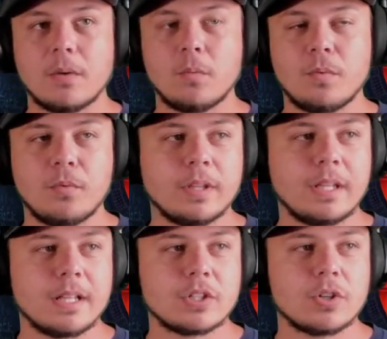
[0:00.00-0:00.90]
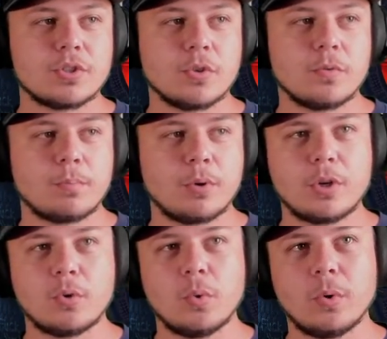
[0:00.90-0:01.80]
one thing that's also pretty
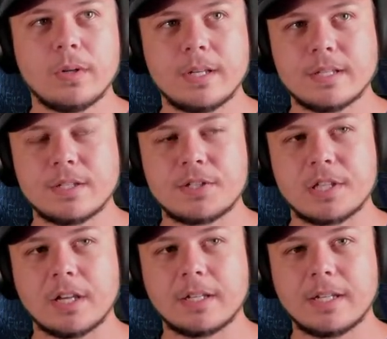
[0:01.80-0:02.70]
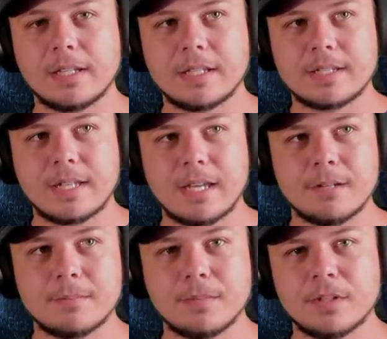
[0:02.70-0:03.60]
cool is slugging in this
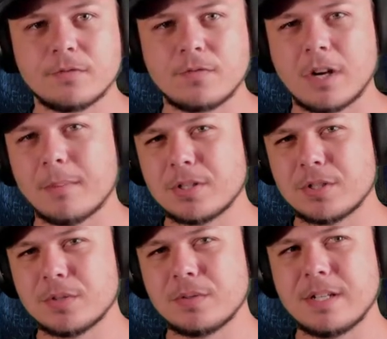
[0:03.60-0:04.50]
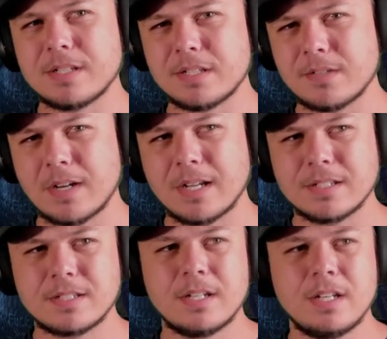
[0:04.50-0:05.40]
game is very much so
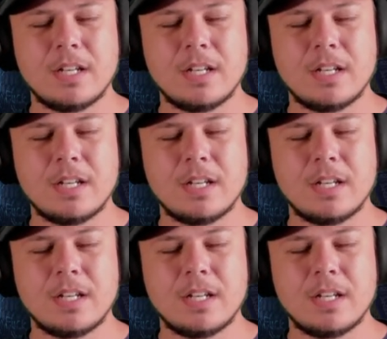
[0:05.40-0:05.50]
de-incentivized.